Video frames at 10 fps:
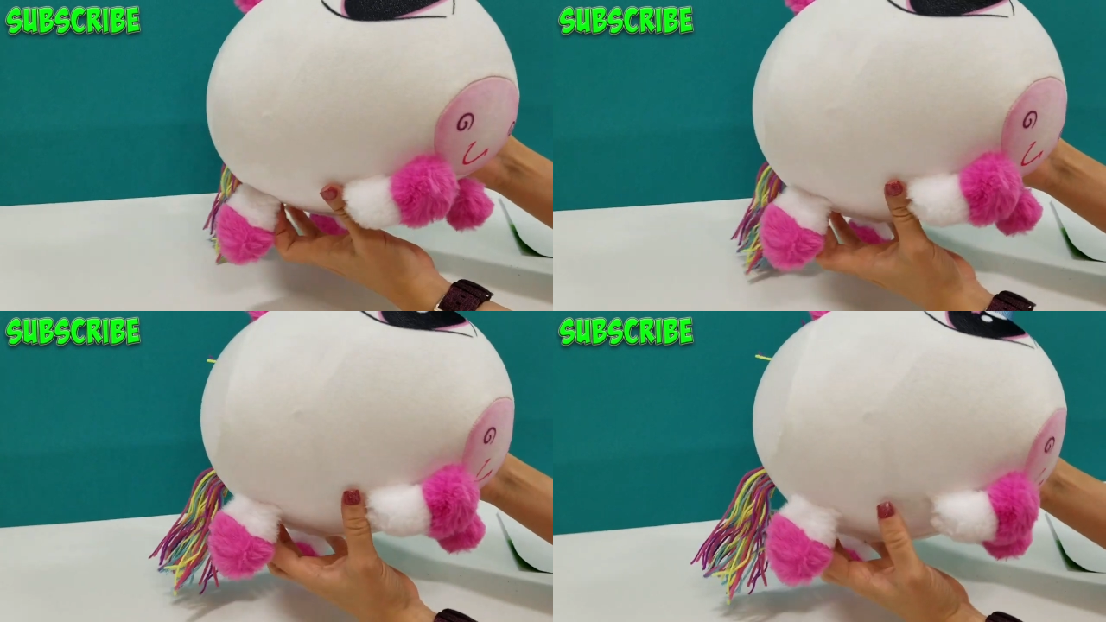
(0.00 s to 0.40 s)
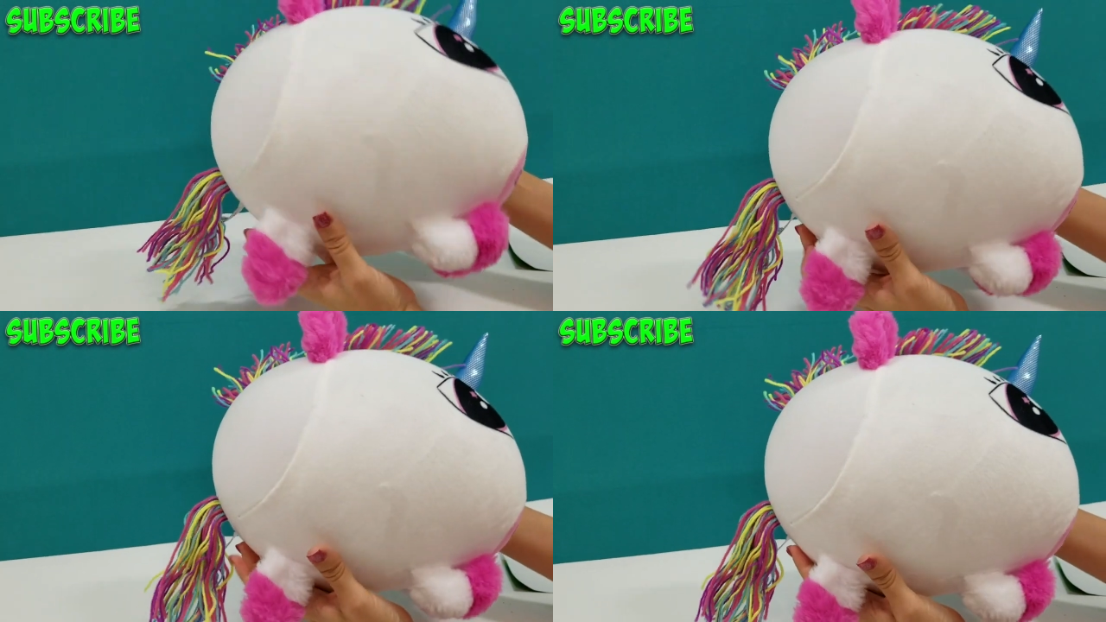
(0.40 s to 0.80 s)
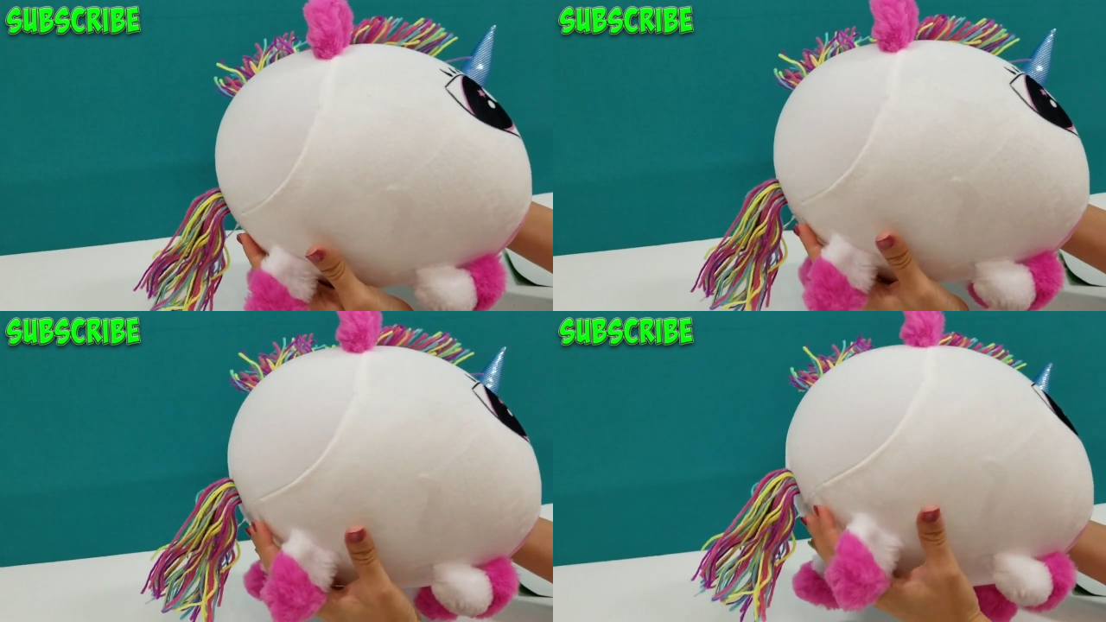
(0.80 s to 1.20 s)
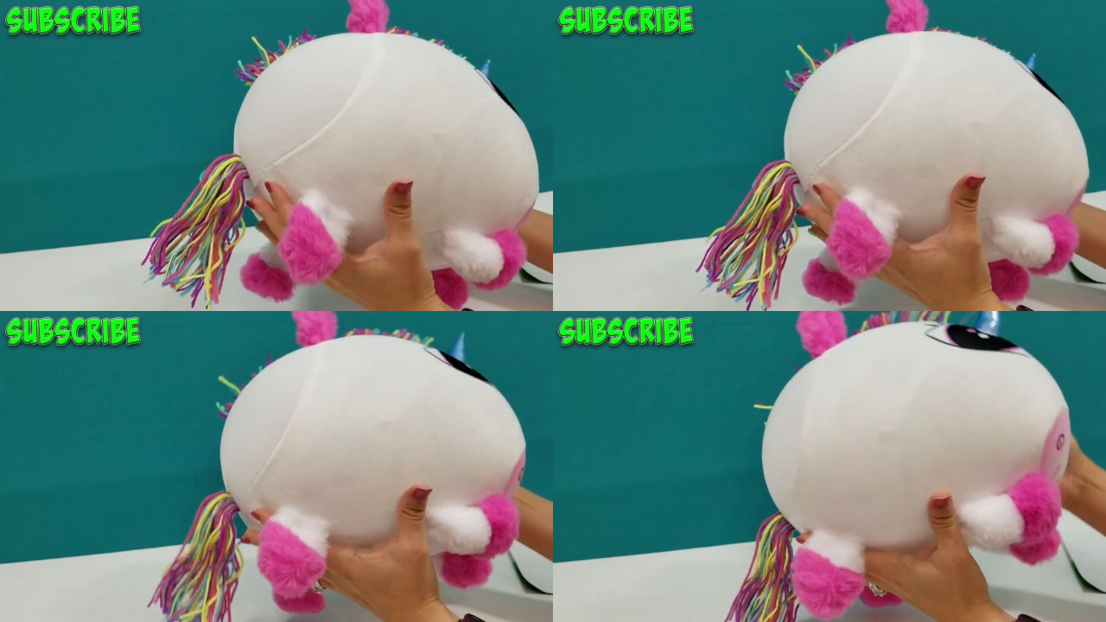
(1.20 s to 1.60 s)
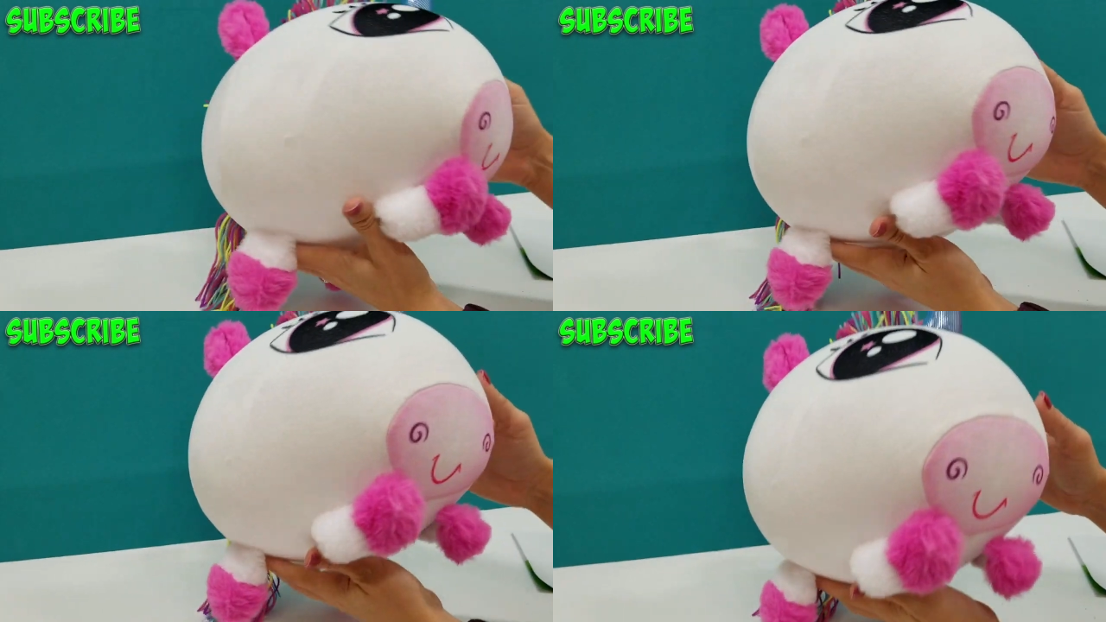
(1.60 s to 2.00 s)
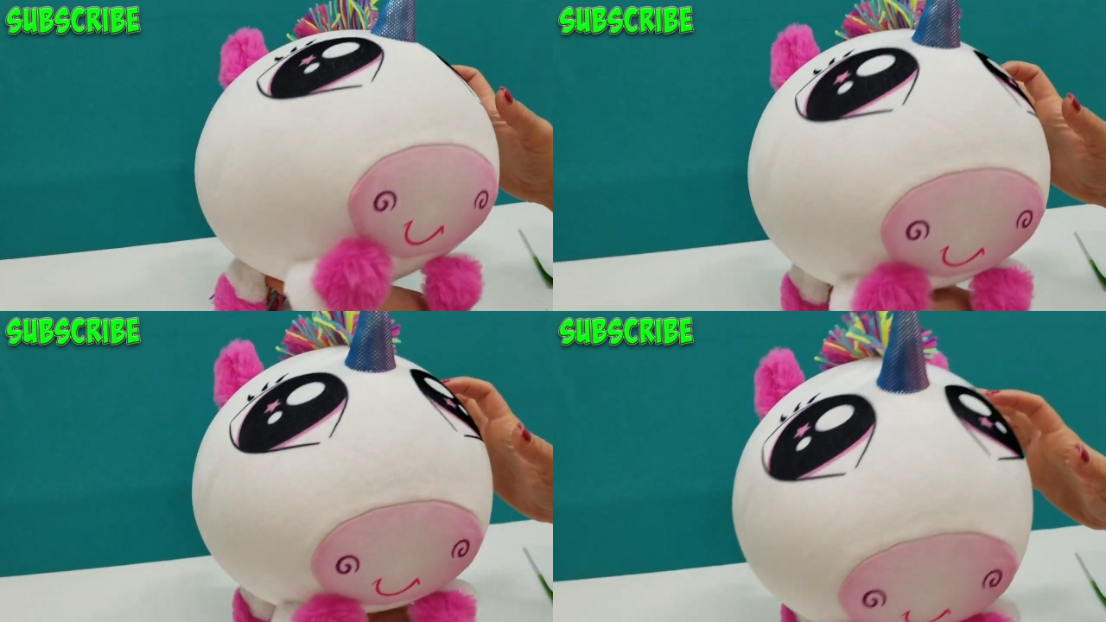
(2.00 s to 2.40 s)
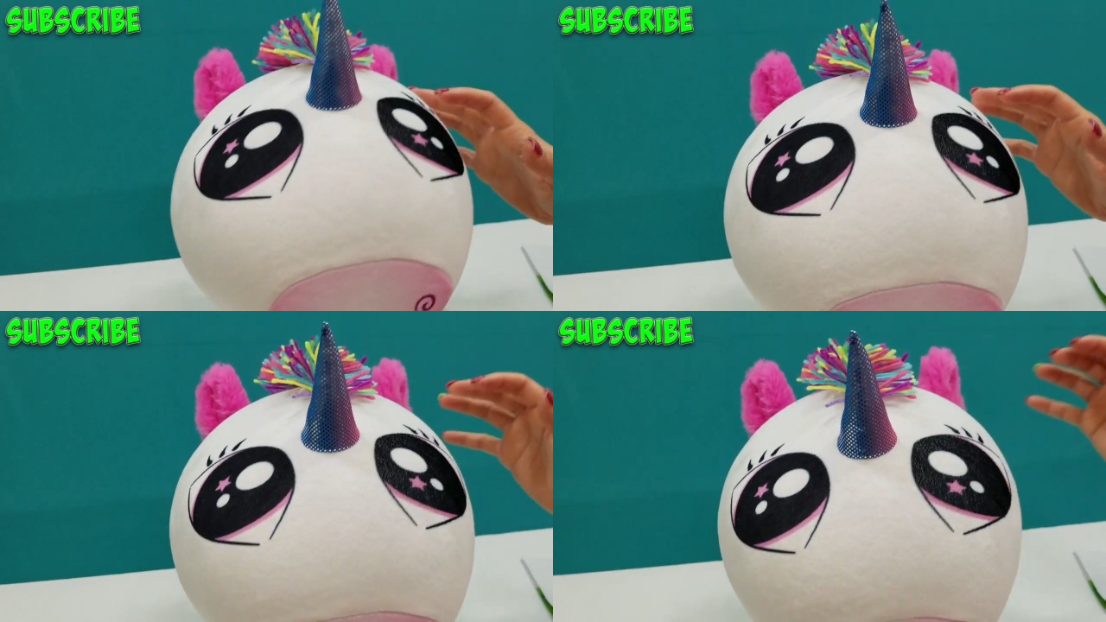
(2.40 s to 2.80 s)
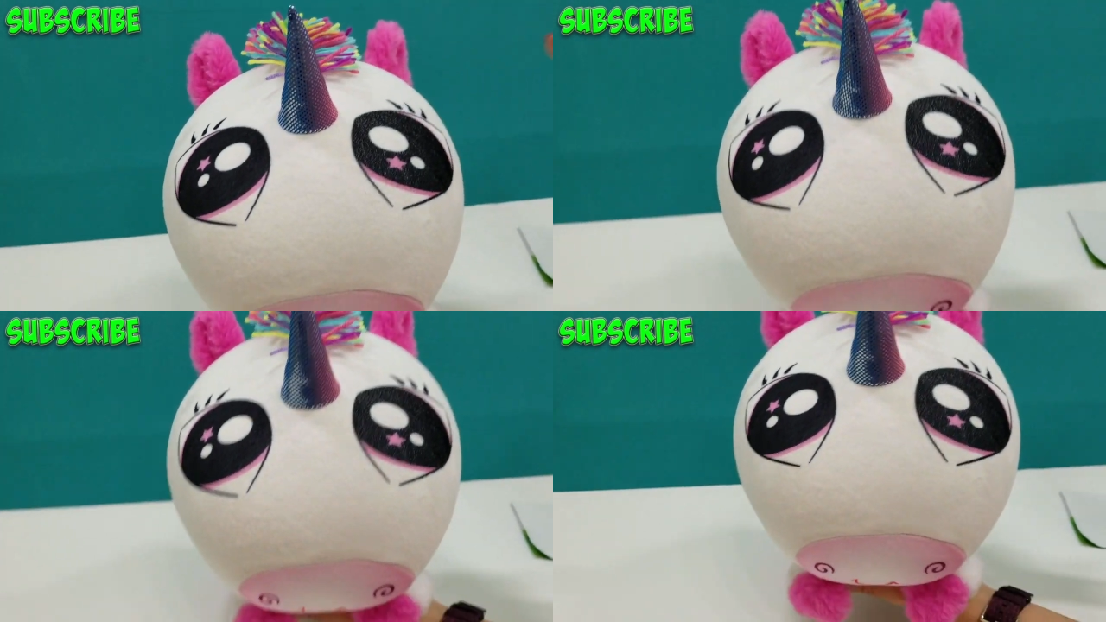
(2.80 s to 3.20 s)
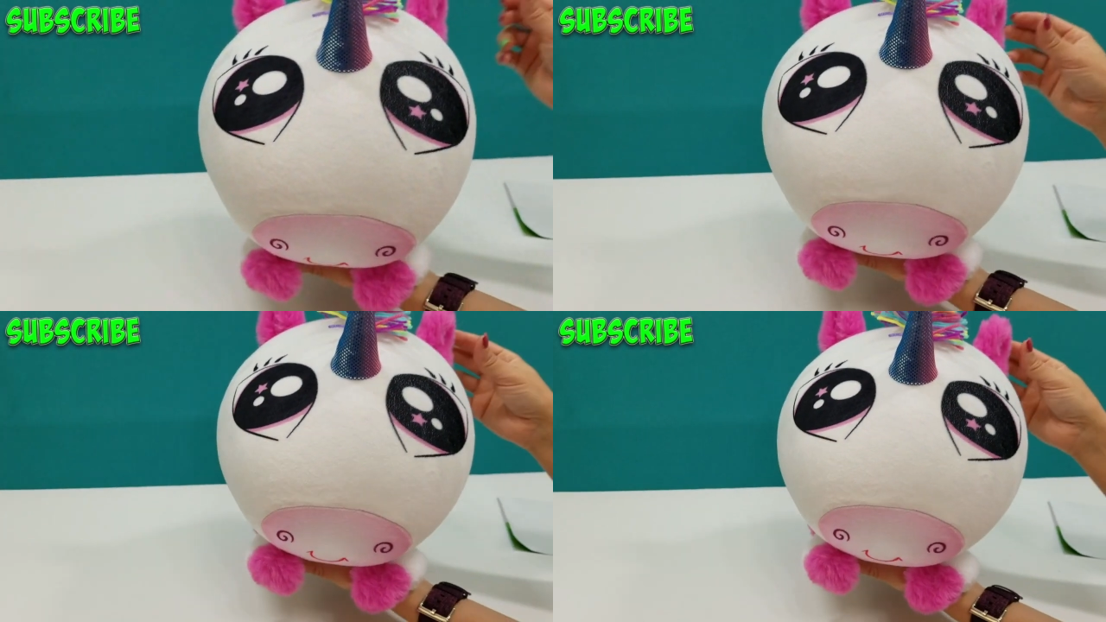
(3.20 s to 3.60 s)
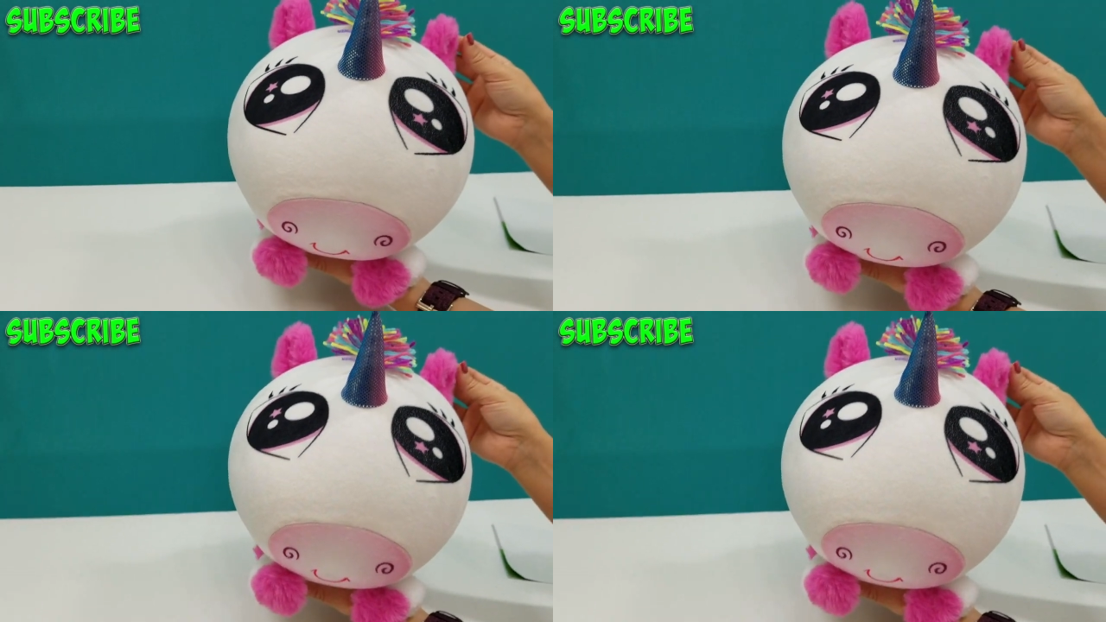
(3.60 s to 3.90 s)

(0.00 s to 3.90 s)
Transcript: Nobody's mouth can be seen.